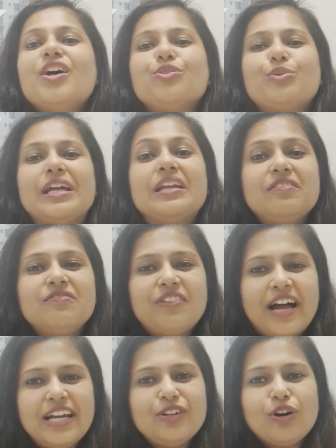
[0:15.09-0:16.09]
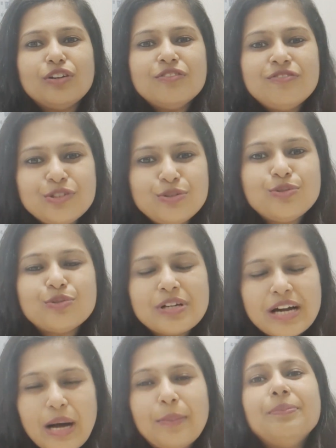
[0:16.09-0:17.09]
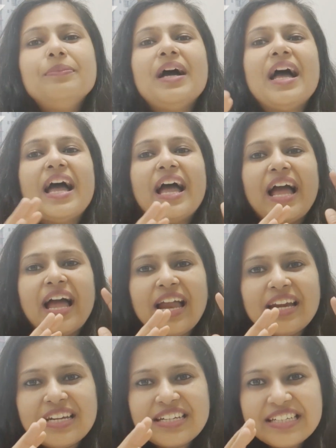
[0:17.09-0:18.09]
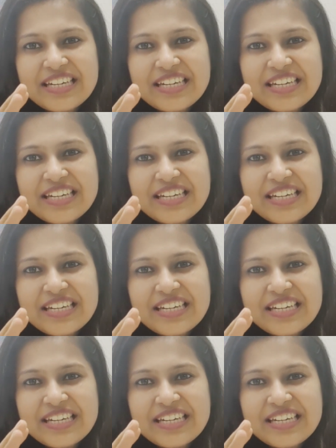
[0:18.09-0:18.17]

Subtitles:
to invite all of you to come and